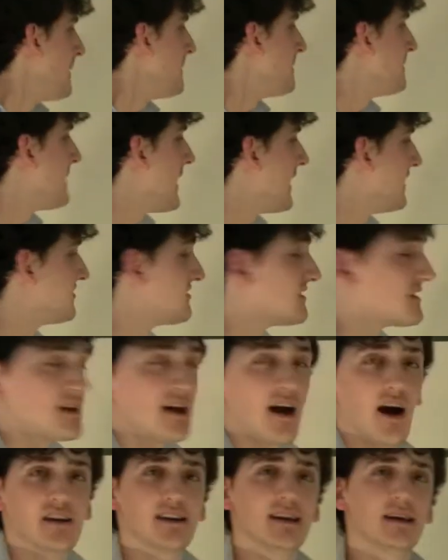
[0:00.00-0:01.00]
Basically,
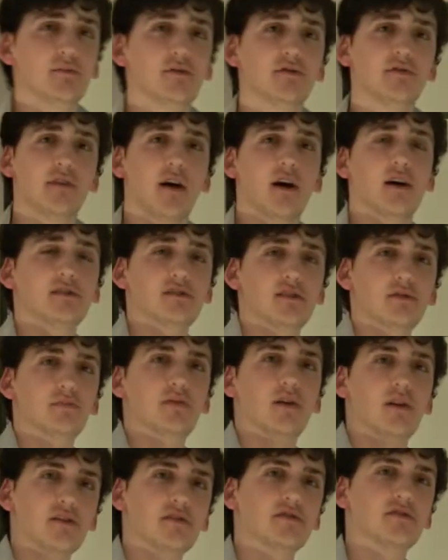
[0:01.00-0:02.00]
I keep referring to
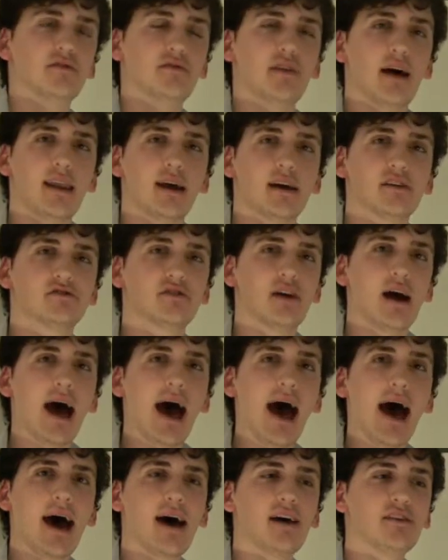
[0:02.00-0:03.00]
Blogs.FanExtra
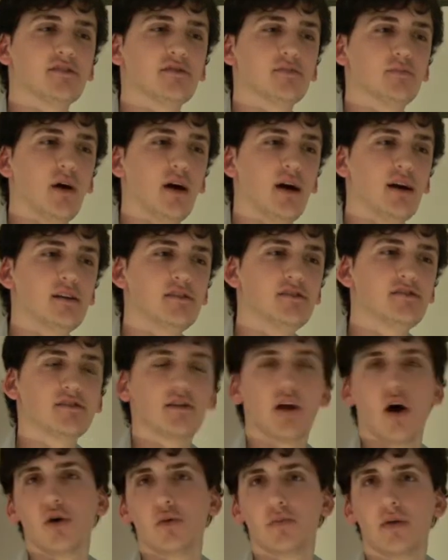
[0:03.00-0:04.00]
as my
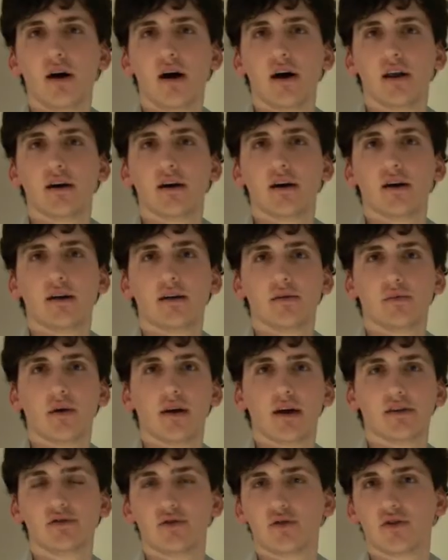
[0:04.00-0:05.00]
slow burner when
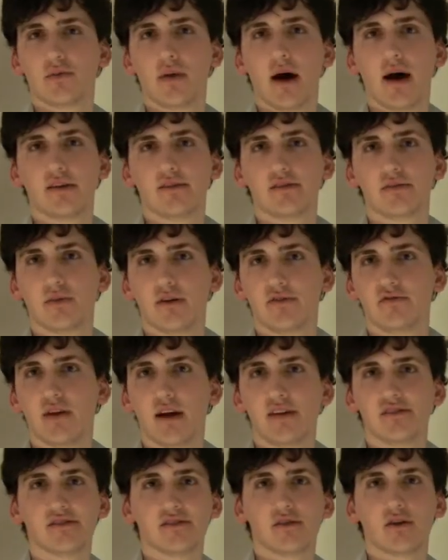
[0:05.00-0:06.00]
I talk about it to my
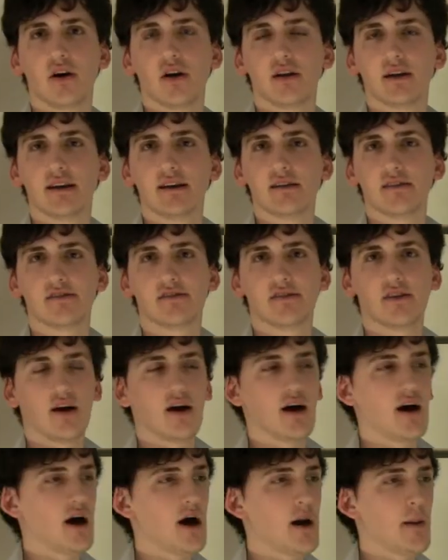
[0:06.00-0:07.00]
friends and colleagues.
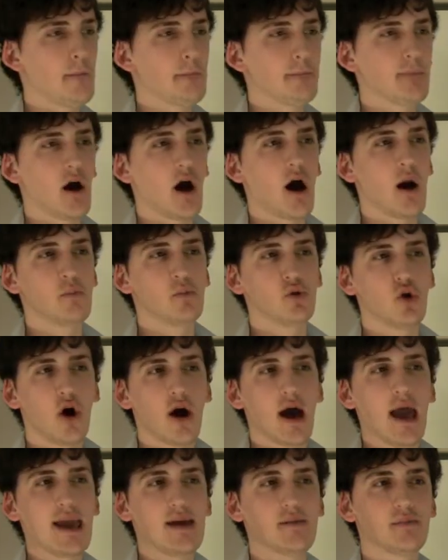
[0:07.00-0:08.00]
I'm
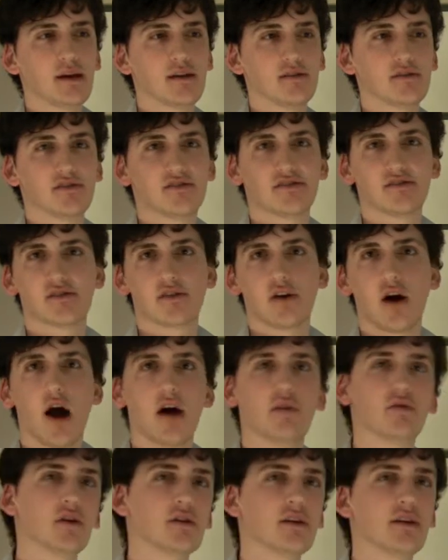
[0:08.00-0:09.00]
not aiming to
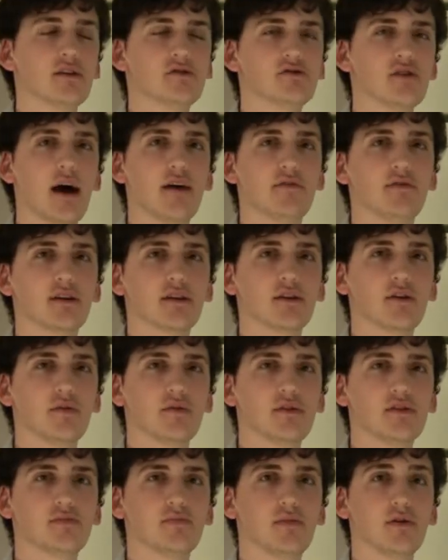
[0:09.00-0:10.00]
skyrocket the traffic of
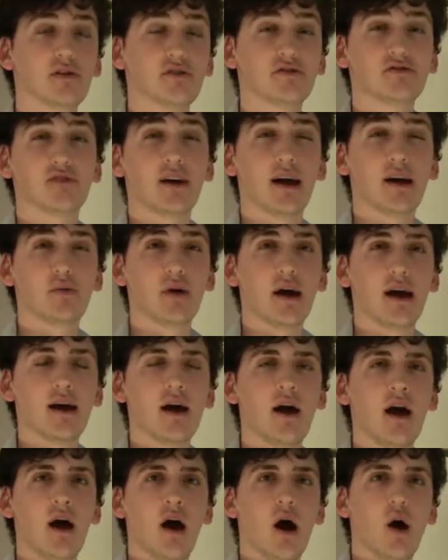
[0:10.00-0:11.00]
this blog straight away.
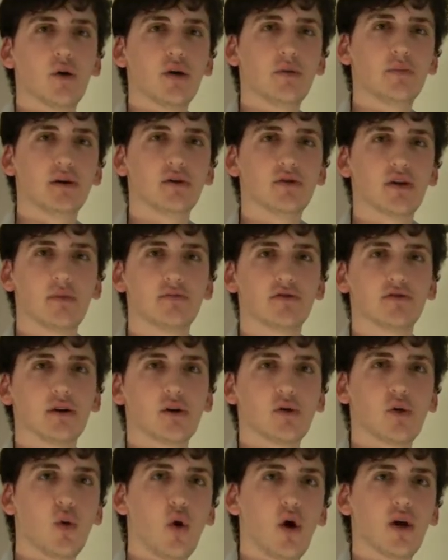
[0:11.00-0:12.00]
I want to build up a real
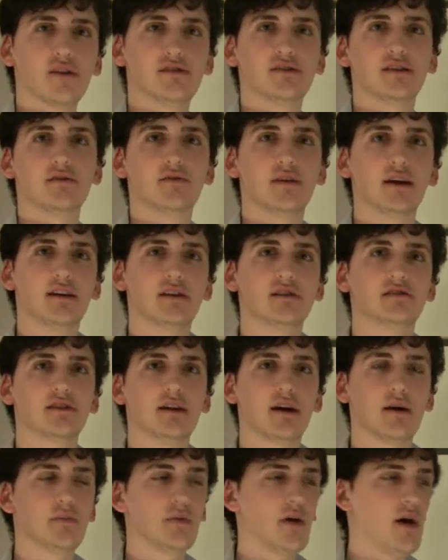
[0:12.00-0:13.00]
quality
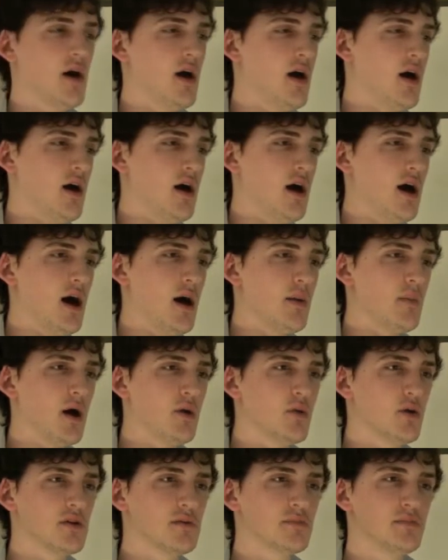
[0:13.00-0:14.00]
readership. I
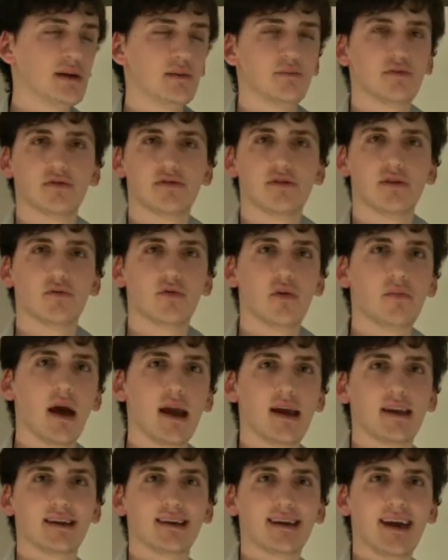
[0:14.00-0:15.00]
want people to
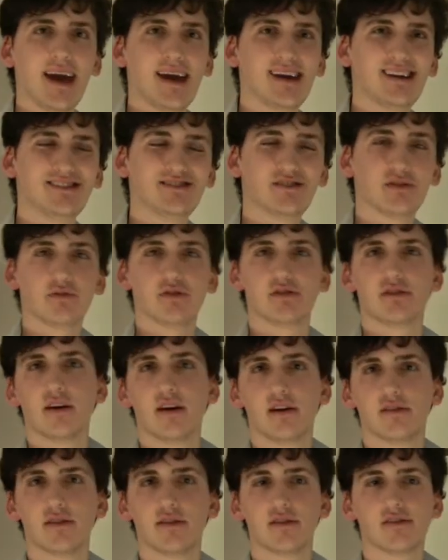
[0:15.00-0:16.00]
remain engaged, to
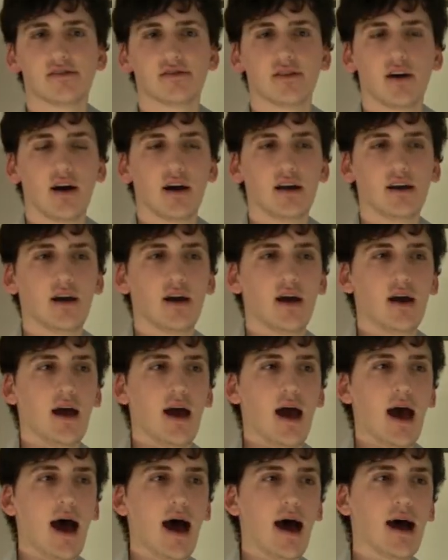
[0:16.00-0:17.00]
return to the site,
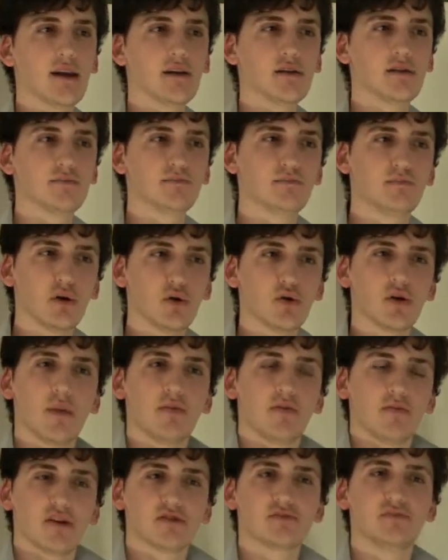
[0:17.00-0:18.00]
and build up
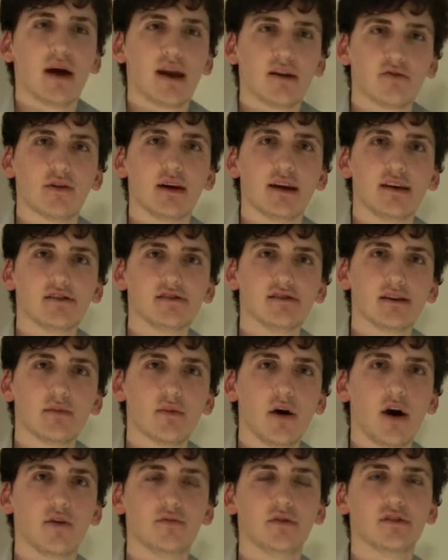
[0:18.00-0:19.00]
a much better readership
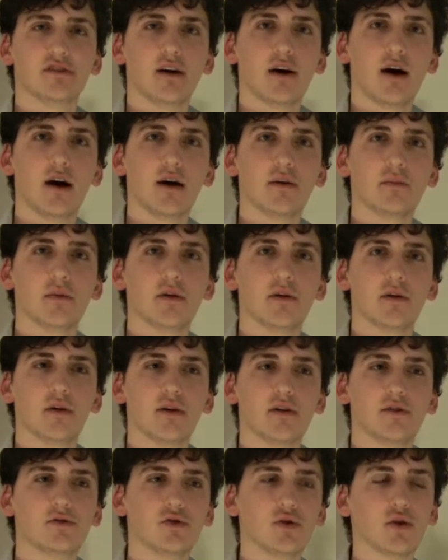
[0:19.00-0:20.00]
over time
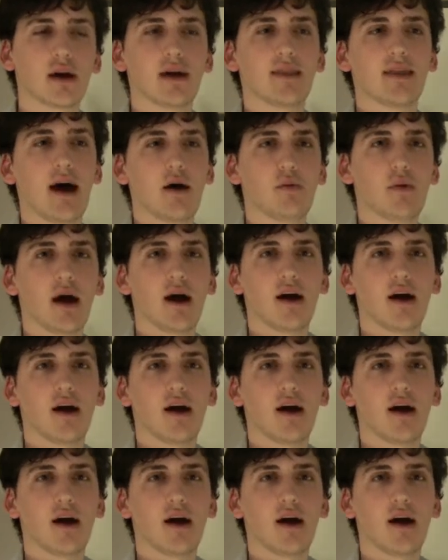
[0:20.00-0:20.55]
doing it that way.